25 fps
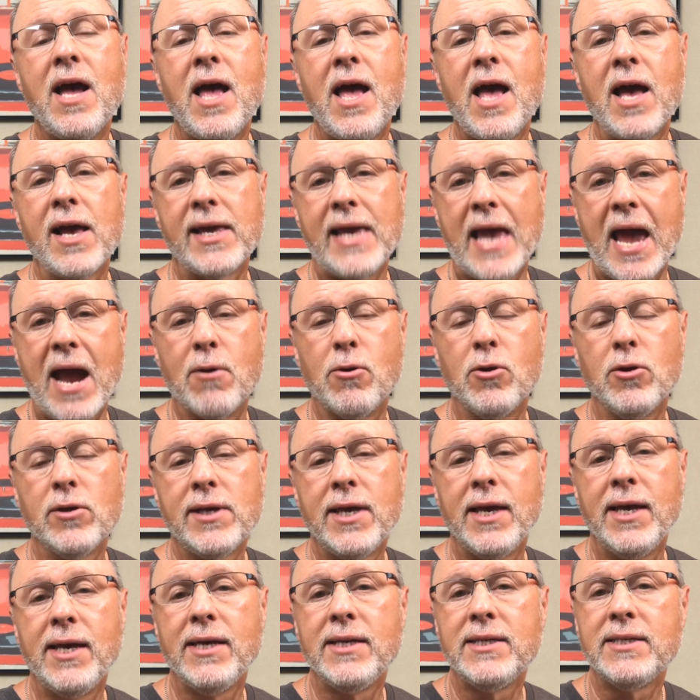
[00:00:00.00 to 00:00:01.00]
Carole
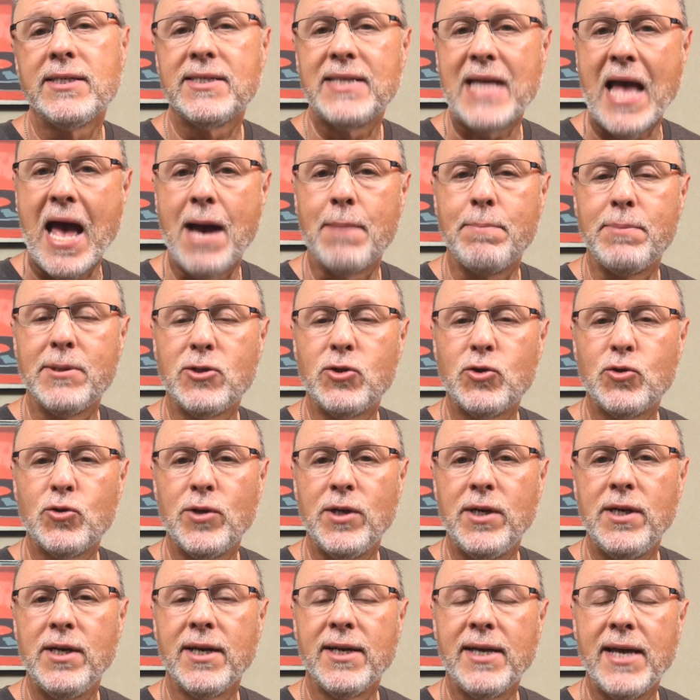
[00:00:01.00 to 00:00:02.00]
King's
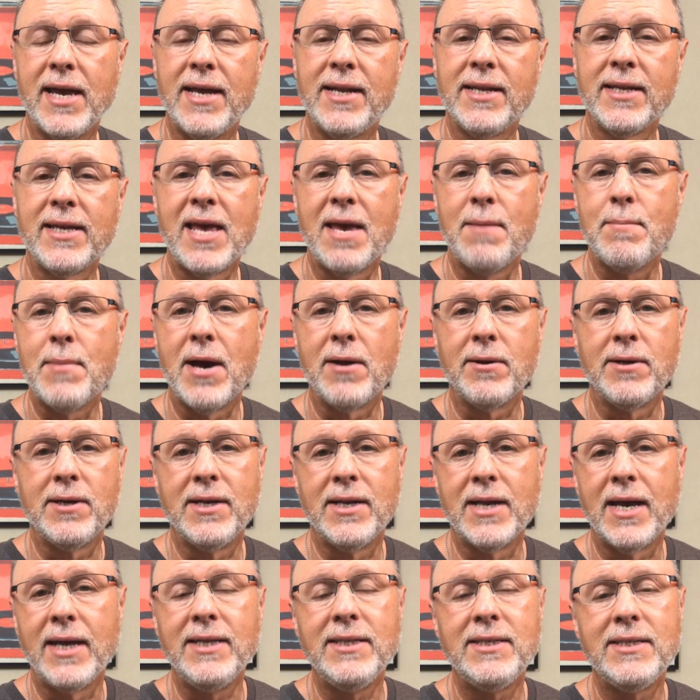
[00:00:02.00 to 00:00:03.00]
Tapestry. Again, came out in
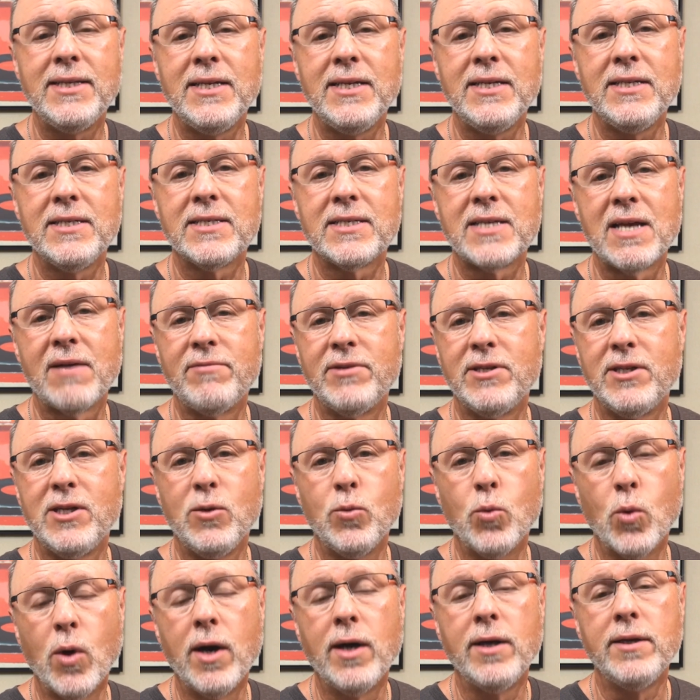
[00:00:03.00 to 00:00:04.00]

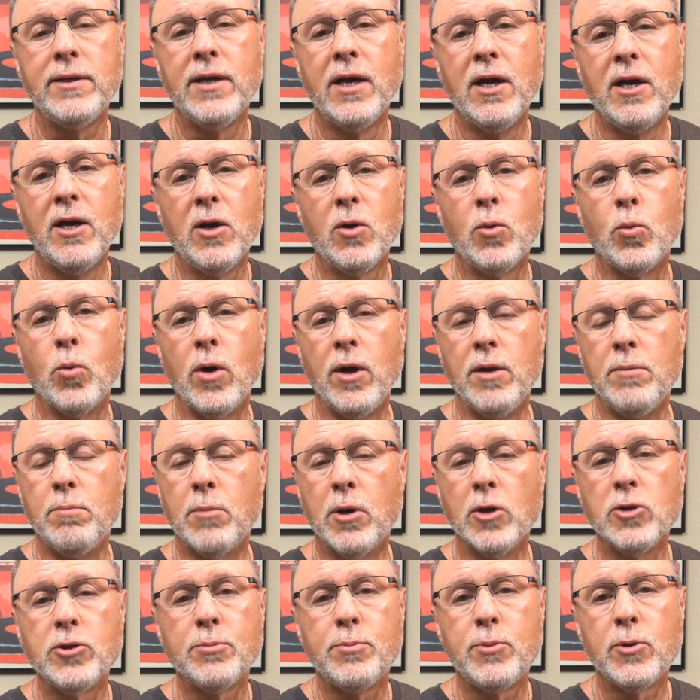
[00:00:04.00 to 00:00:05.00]
1971, won
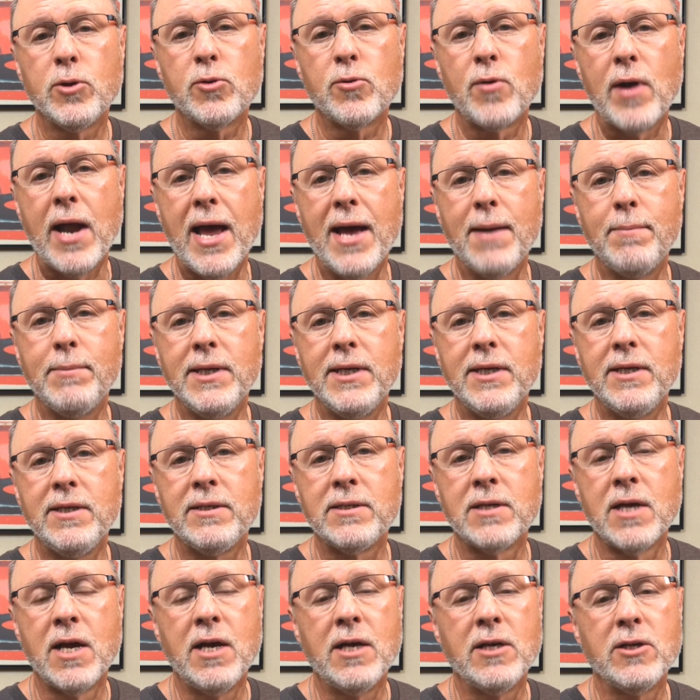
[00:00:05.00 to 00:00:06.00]
multiple
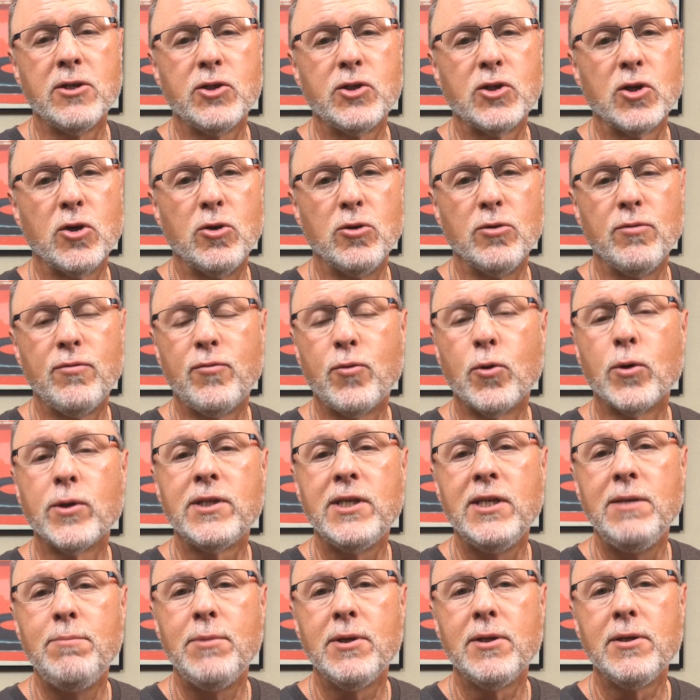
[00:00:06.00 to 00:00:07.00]
Grammys, sold
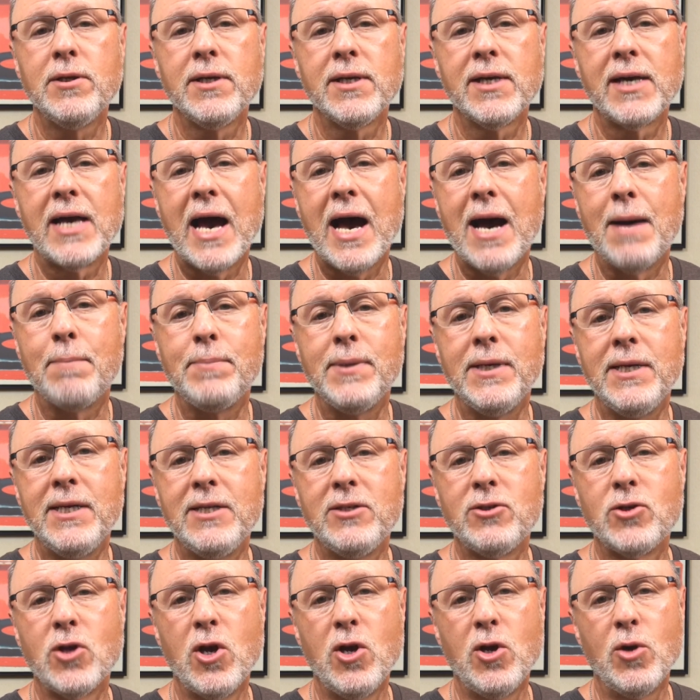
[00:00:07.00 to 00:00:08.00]
14 million
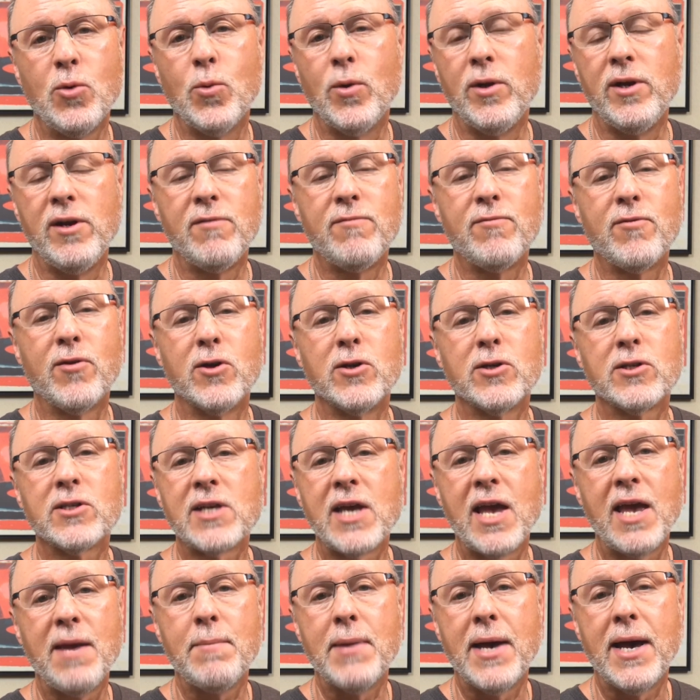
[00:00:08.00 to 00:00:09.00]
copies when it first
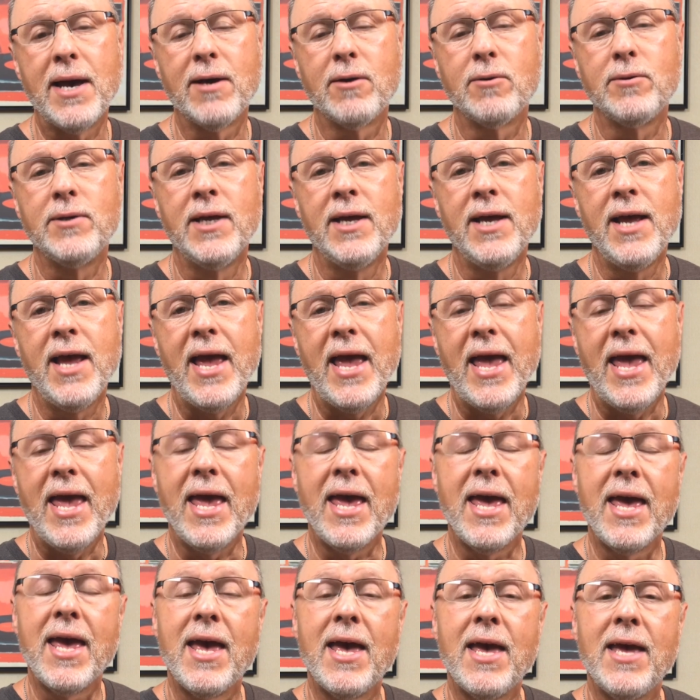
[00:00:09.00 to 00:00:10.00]
came out,
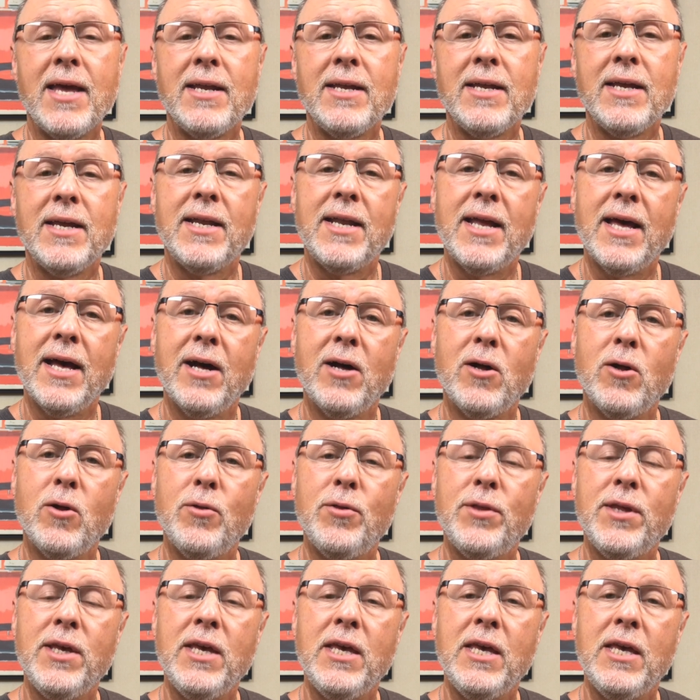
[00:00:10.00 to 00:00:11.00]
and it
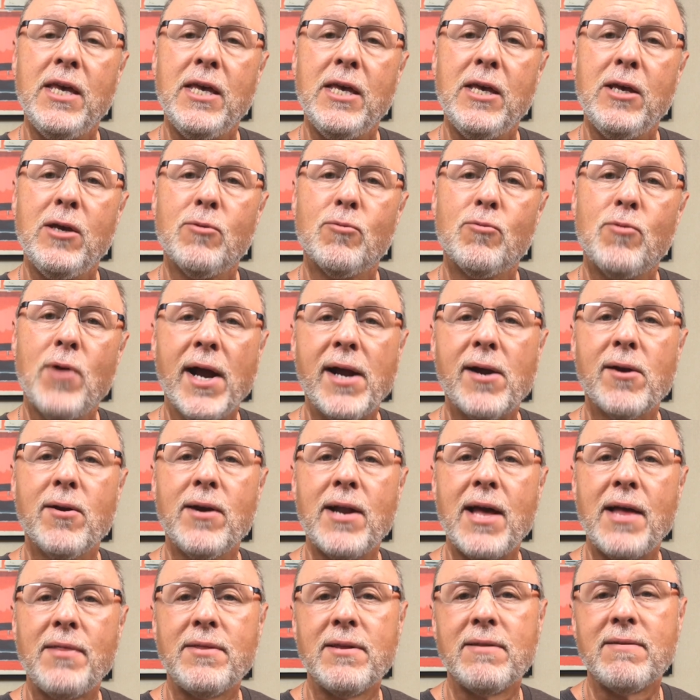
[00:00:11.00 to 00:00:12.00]
held the
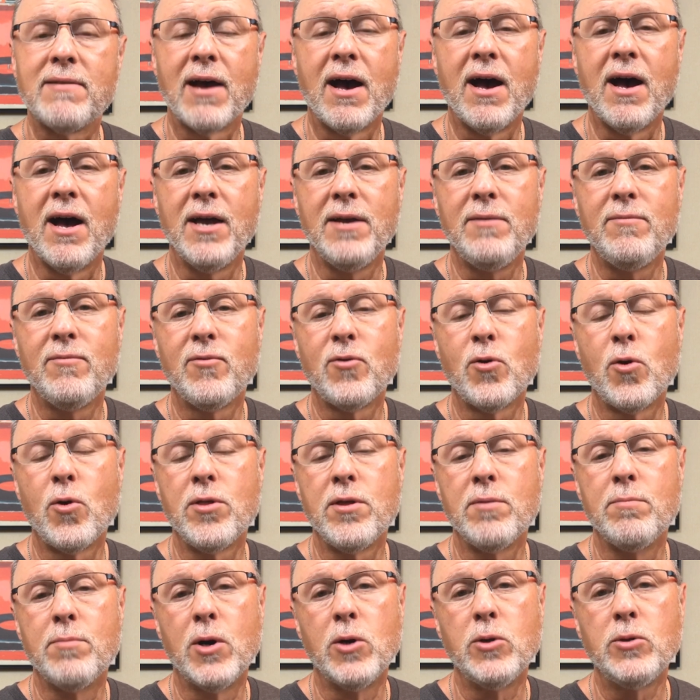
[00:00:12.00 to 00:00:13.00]
record at the time for
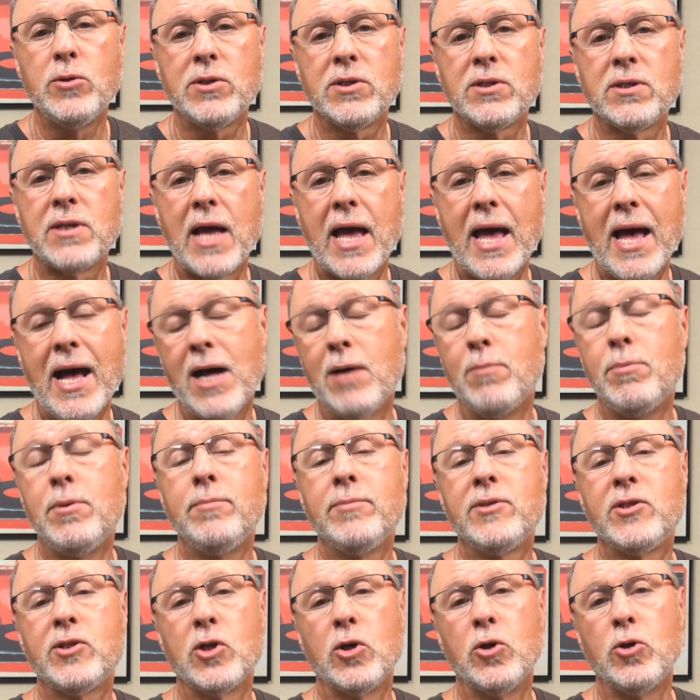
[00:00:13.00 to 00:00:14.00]
the most
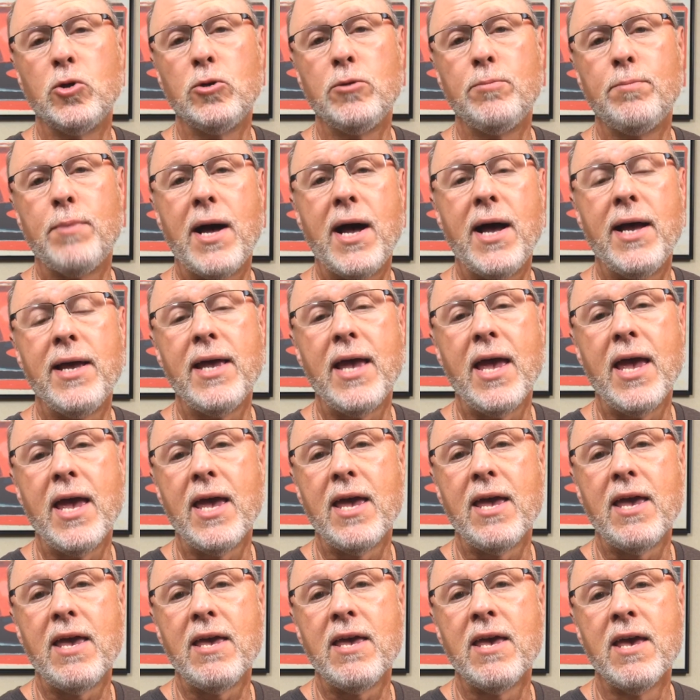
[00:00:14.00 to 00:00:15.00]
albums sold by
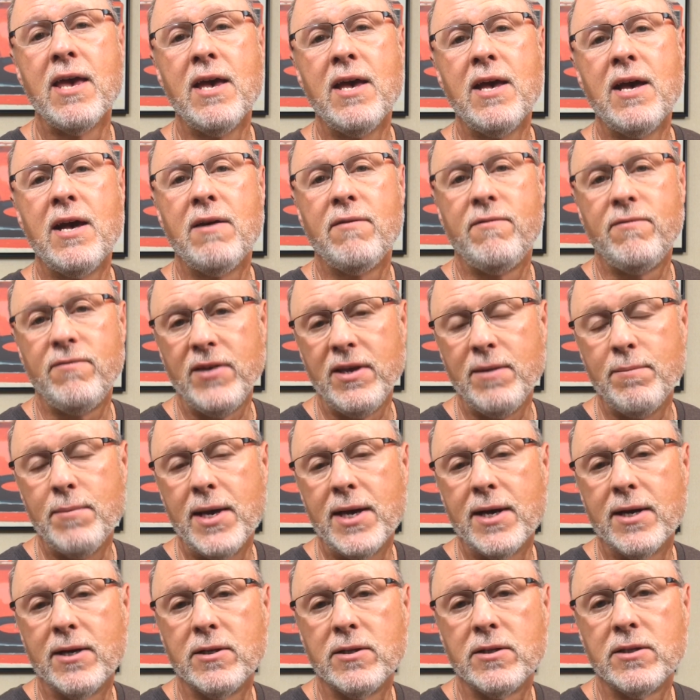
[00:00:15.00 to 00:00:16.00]
a
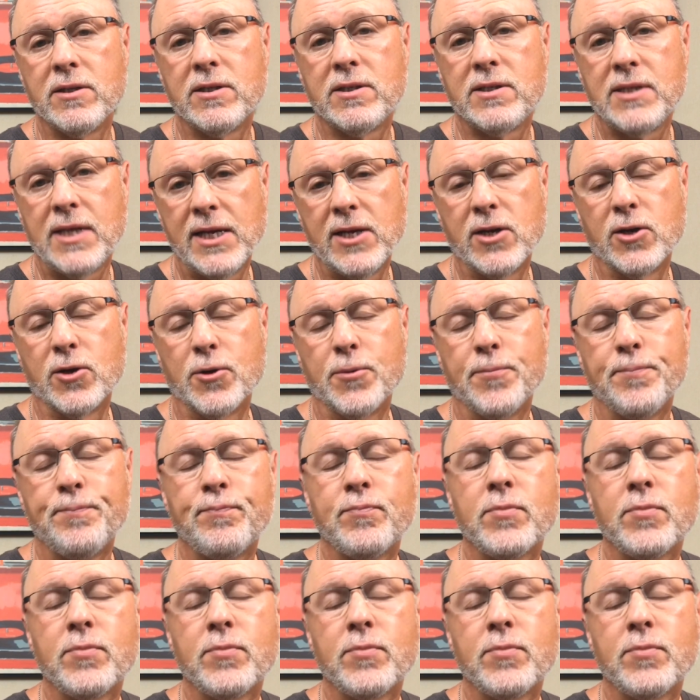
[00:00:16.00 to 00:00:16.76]
female singer.